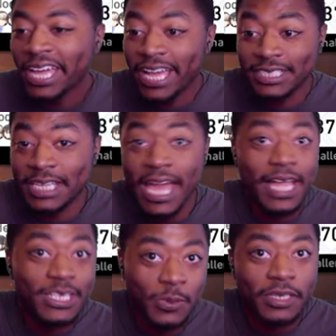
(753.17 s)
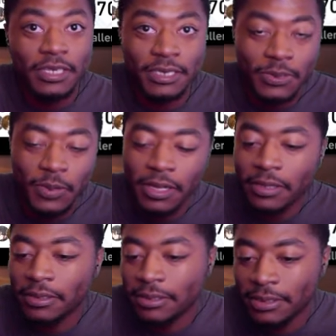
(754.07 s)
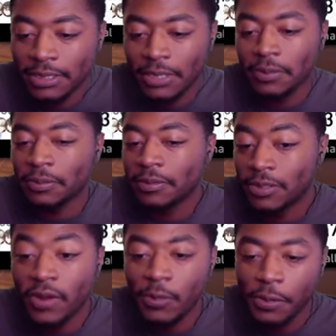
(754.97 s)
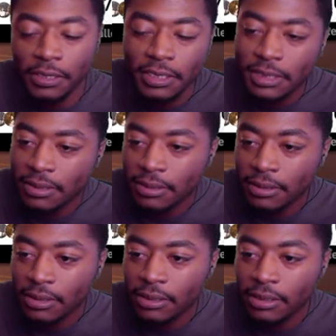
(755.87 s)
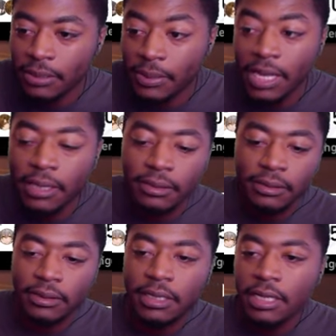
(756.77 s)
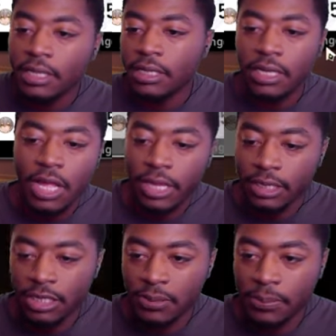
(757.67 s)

And she adds weakness as well. So, the right weakness. But yeah, I'll get into the